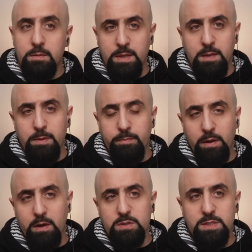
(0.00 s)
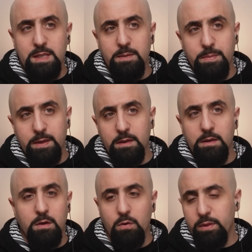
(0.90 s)
and many people are
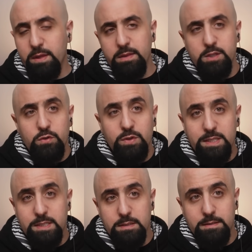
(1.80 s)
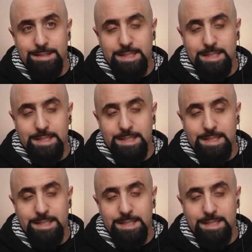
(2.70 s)
sleeping in the streets